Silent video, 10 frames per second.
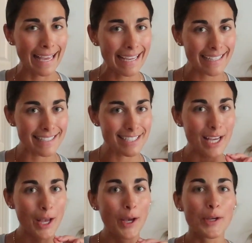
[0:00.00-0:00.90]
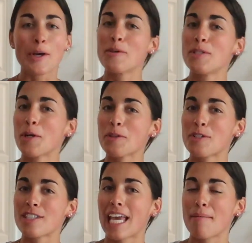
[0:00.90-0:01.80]
And Cozy Earth
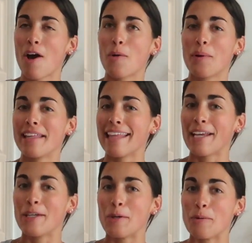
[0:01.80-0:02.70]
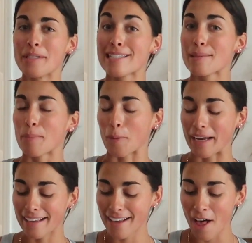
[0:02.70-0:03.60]
just came out with a new
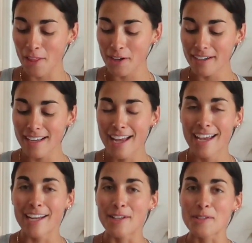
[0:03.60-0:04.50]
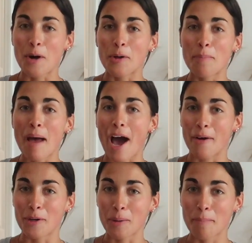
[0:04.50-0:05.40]
spring color. It is called
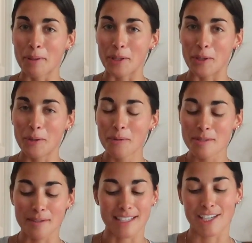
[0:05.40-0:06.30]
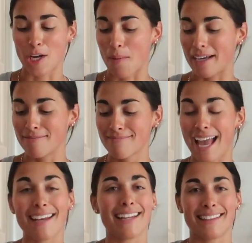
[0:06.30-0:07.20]
Powder Blue. So I was like, you know what?
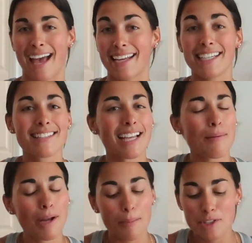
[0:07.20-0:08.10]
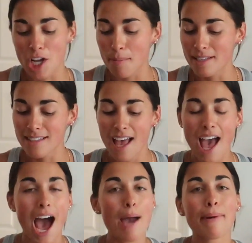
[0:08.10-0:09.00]
I need that. I need a second pair of pajamas.
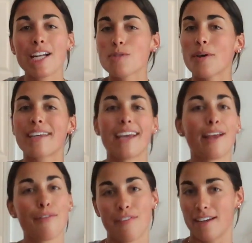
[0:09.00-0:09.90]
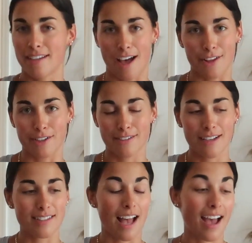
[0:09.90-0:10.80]
I might as well get a fun color
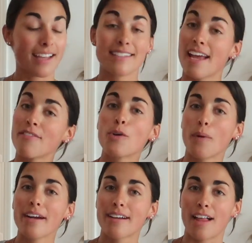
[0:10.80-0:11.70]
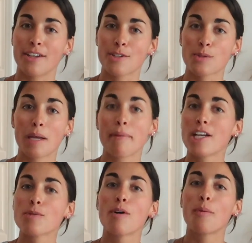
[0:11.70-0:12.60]
because I never wear colors. So I
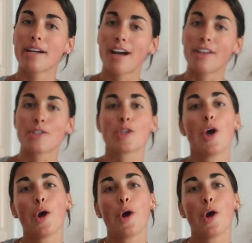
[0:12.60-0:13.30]
might as well wear colors